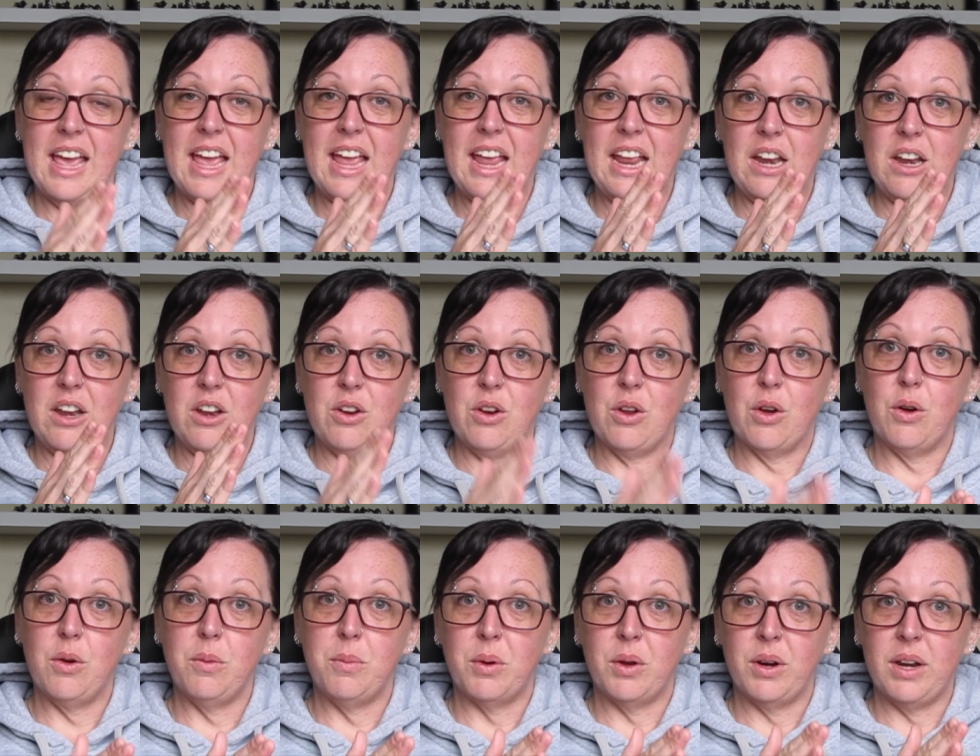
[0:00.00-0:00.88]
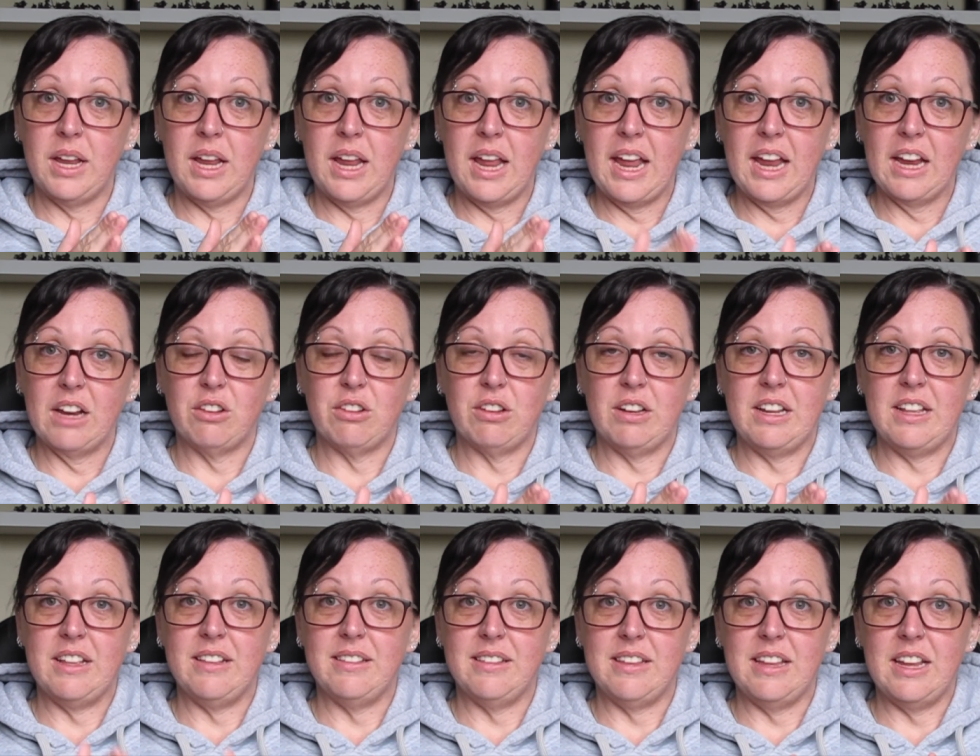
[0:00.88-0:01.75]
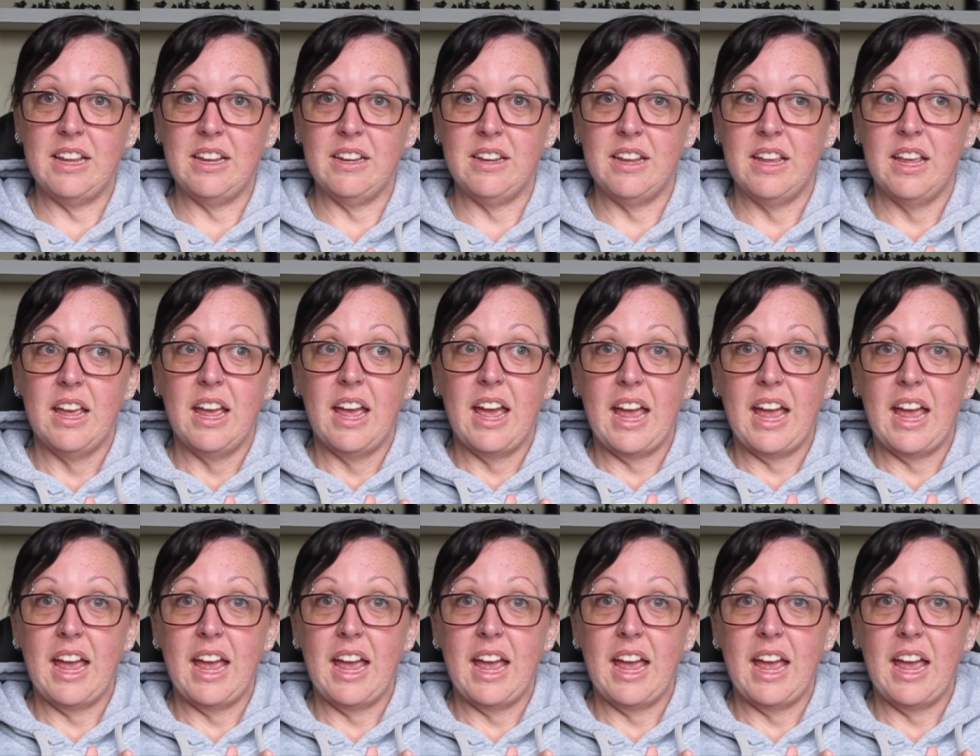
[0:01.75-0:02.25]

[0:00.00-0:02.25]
and nobody actually said,